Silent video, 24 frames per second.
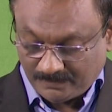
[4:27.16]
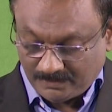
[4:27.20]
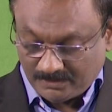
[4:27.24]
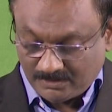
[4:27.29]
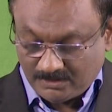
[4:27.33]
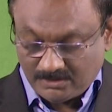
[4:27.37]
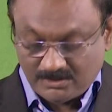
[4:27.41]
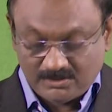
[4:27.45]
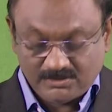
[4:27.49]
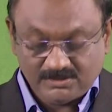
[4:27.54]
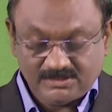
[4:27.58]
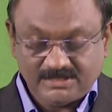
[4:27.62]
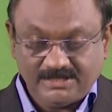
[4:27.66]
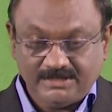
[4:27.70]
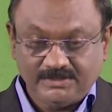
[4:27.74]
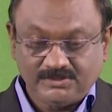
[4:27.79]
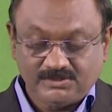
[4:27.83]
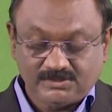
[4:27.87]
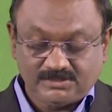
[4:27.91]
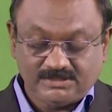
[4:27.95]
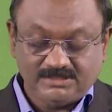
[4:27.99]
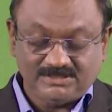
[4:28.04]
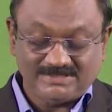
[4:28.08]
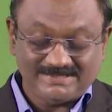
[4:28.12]
Since
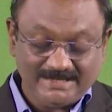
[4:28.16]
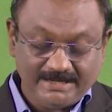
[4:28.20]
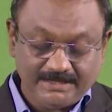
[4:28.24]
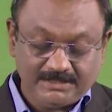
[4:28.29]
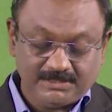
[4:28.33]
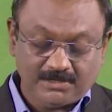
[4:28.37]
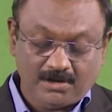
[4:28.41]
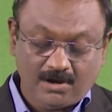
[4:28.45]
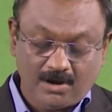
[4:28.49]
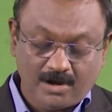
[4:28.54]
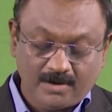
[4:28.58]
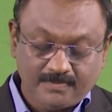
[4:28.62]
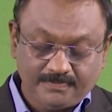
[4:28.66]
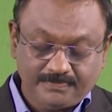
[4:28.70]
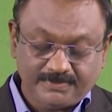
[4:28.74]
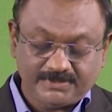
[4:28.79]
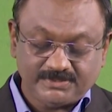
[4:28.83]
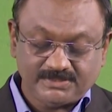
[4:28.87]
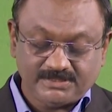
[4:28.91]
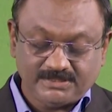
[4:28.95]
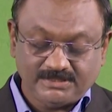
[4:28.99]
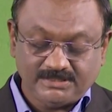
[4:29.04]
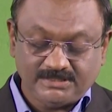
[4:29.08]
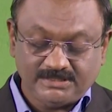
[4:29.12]
this data are
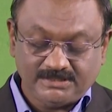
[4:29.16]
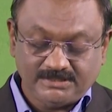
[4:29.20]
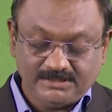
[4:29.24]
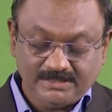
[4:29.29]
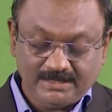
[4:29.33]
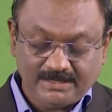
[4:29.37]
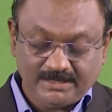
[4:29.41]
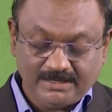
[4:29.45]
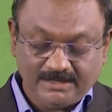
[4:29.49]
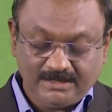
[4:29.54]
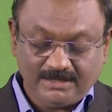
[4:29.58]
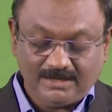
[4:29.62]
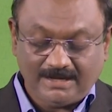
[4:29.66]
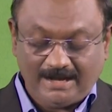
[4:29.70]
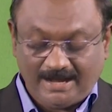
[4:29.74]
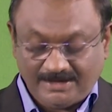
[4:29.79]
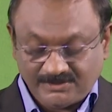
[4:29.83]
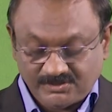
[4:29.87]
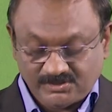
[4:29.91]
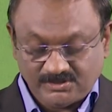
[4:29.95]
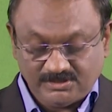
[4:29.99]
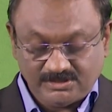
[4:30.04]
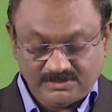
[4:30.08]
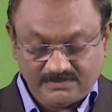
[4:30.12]
presented in
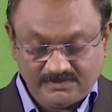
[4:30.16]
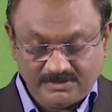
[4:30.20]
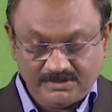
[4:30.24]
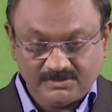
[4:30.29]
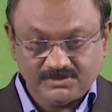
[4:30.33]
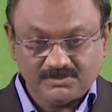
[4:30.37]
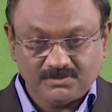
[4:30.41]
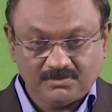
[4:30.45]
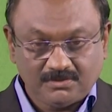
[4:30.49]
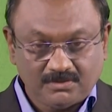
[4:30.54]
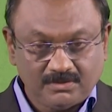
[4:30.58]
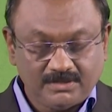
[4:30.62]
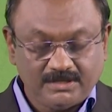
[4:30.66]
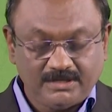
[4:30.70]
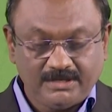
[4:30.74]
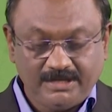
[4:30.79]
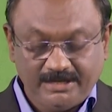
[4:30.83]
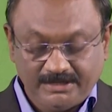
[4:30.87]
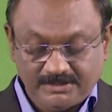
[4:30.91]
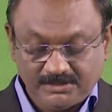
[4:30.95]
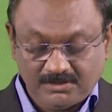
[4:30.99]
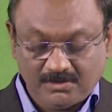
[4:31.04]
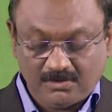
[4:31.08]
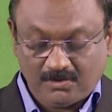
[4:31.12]
class intervals or the
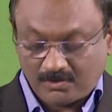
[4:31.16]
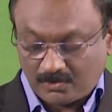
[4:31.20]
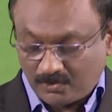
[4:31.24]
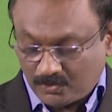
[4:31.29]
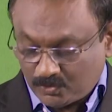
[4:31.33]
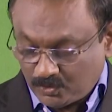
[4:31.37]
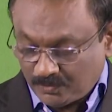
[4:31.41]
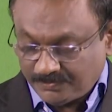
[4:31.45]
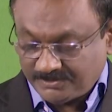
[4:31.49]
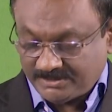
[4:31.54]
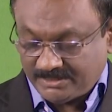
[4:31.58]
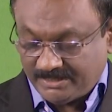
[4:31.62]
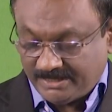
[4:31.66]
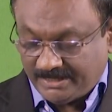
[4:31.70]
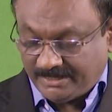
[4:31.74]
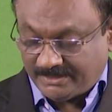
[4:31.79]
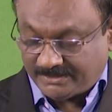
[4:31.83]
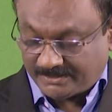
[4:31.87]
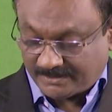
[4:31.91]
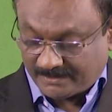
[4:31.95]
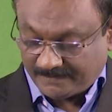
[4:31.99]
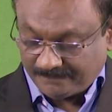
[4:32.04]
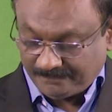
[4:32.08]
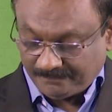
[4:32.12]
data are grouped
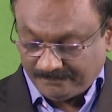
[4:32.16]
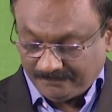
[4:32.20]
data,